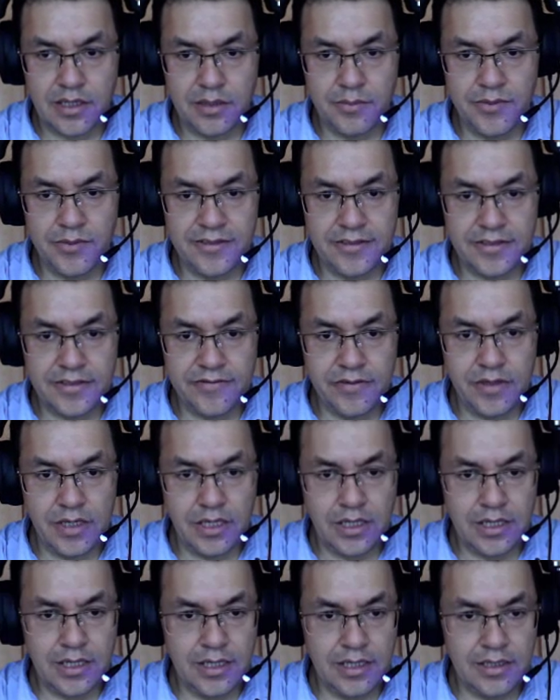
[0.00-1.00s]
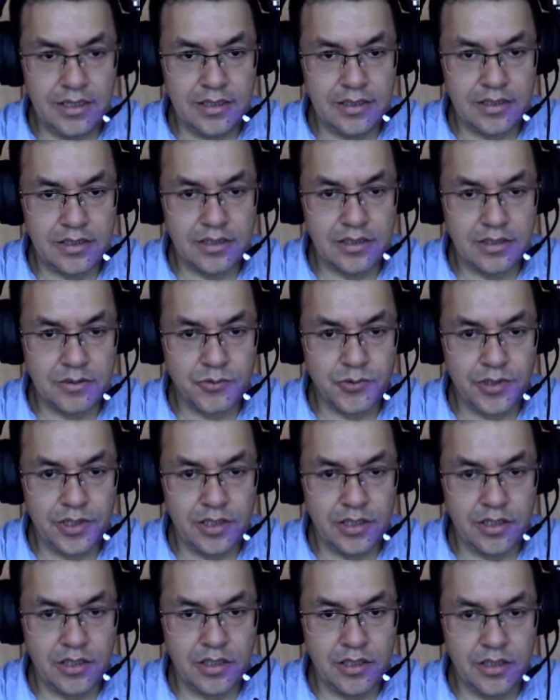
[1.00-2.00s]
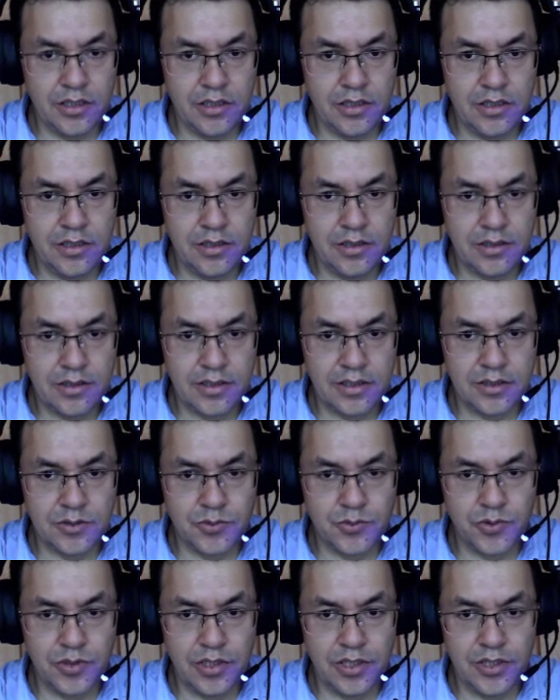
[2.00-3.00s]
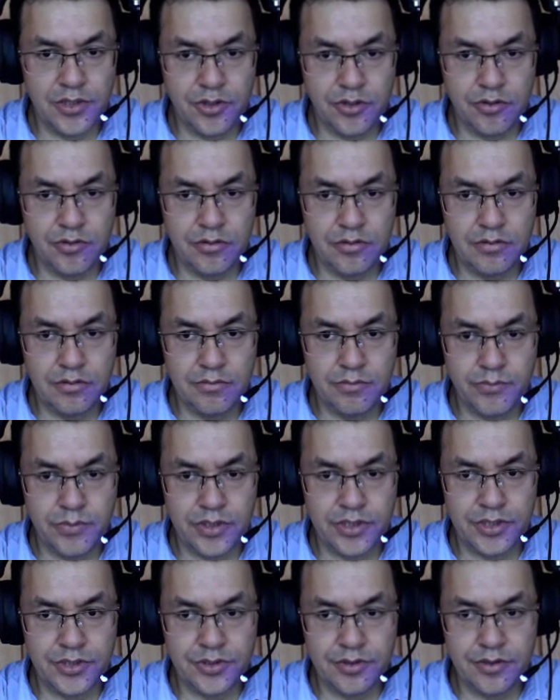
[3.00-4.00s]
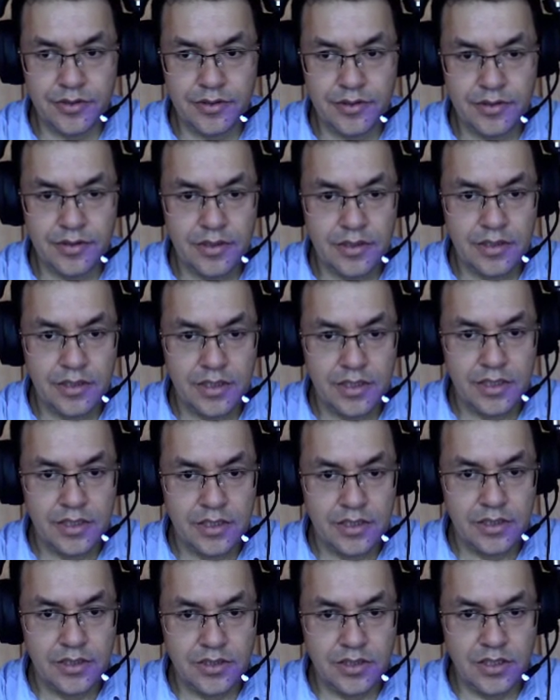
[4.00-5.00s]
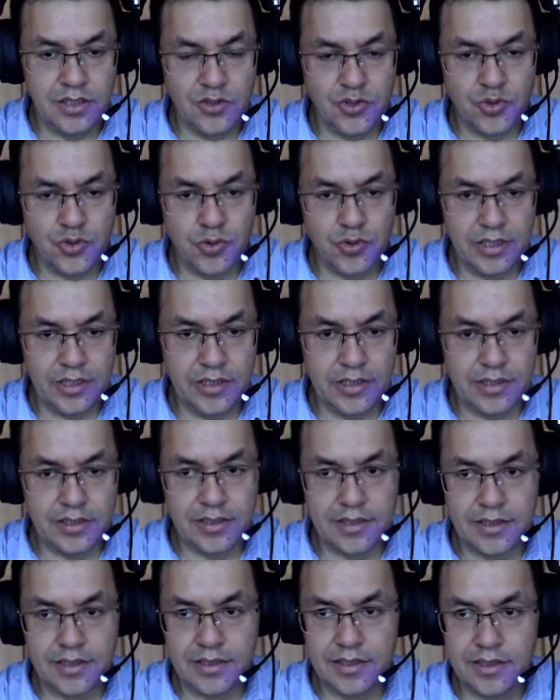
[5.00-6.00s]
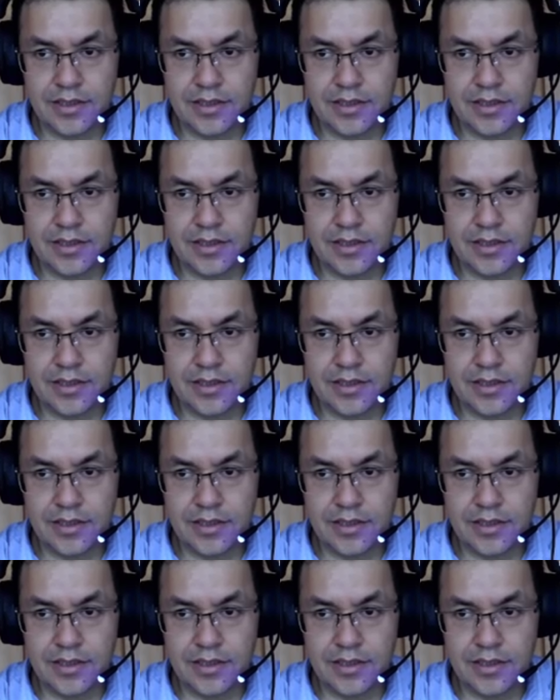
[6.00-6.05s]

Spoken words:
Bensvinga. This is a really good. He's really known person. Gene Schwartz.